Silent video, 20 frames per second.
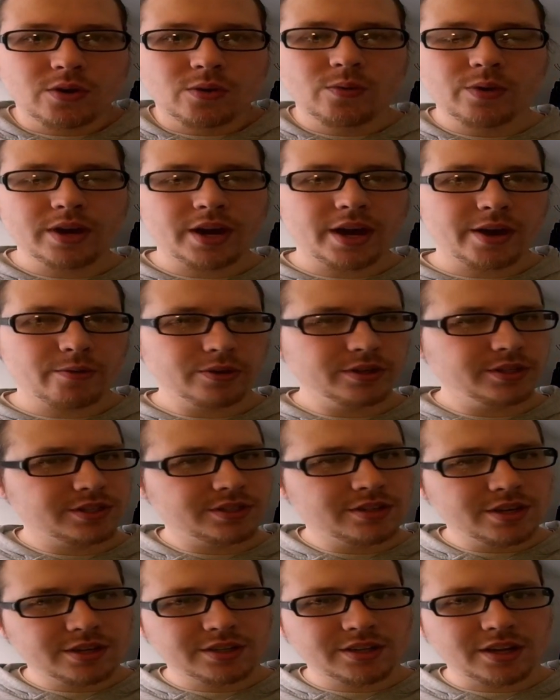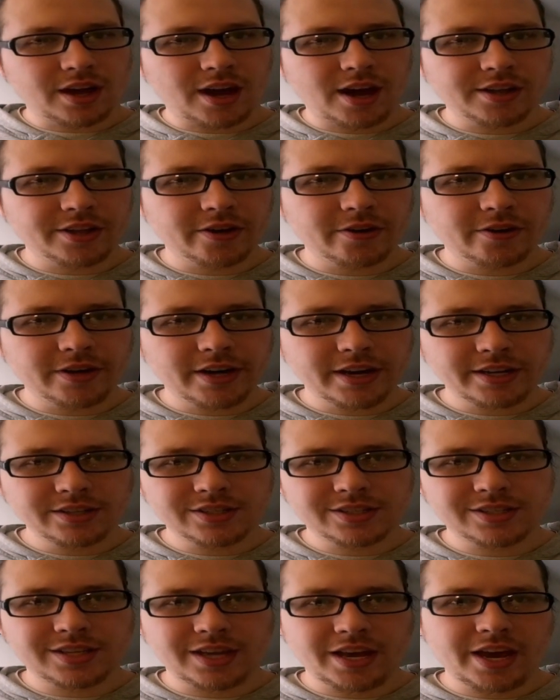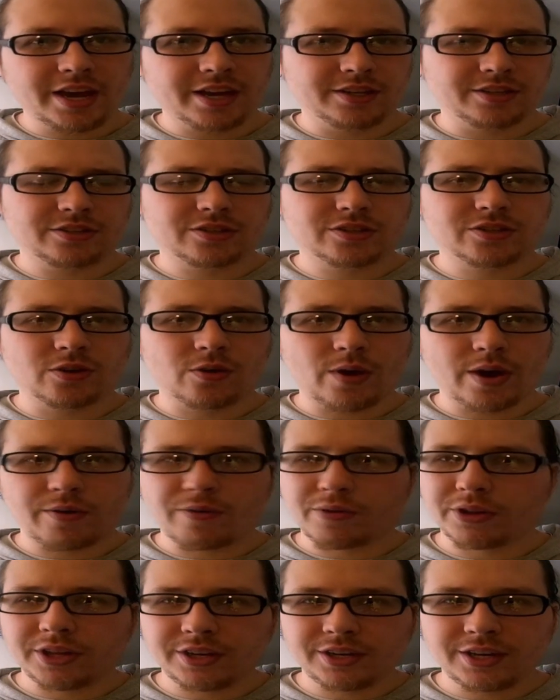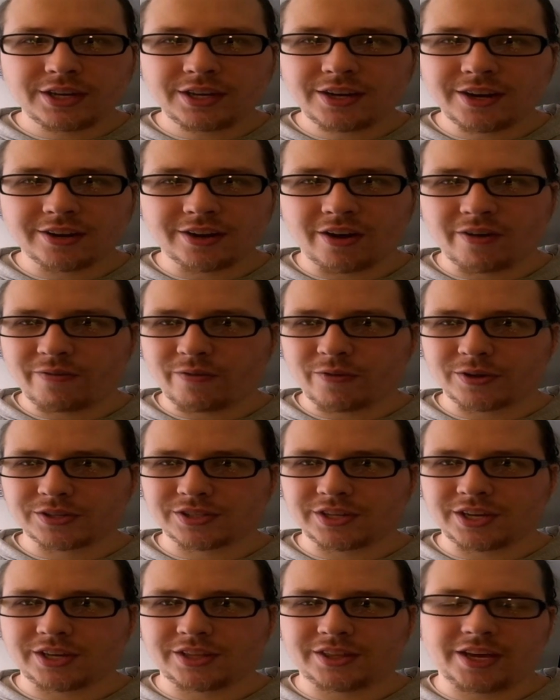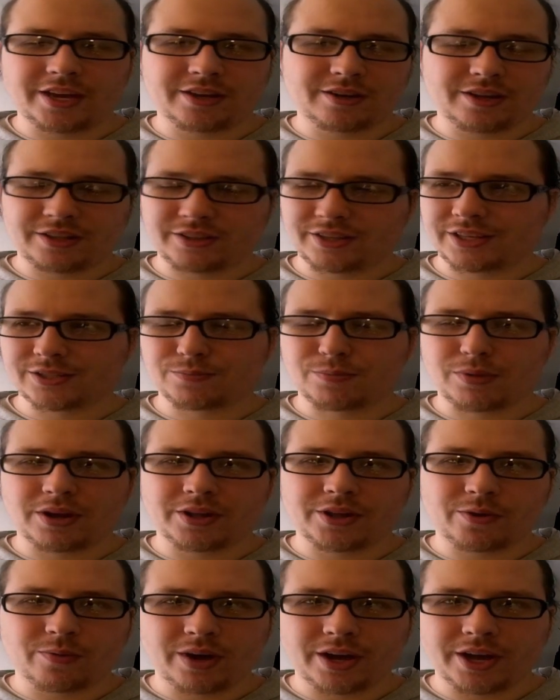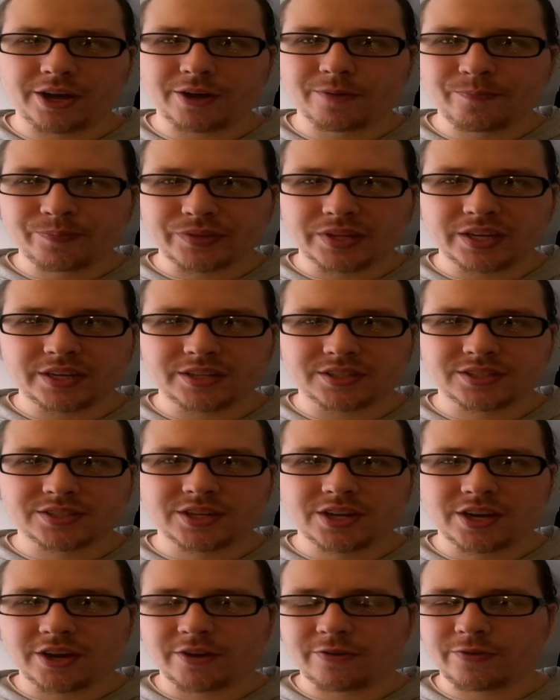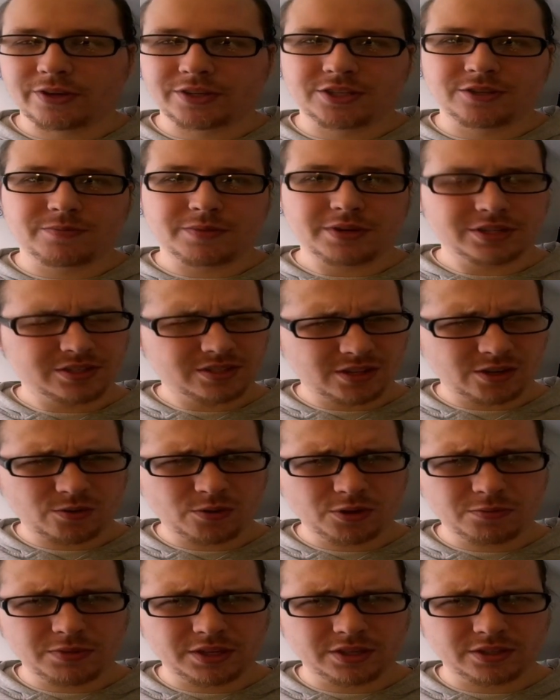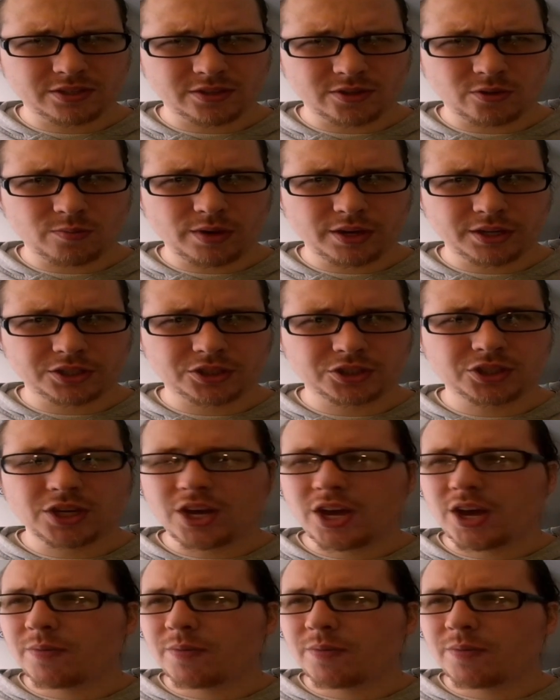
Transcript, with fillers: when I was on the internet and sad, so I really needed a voice like that, and that's probably why it's affected me and stuck with me so much.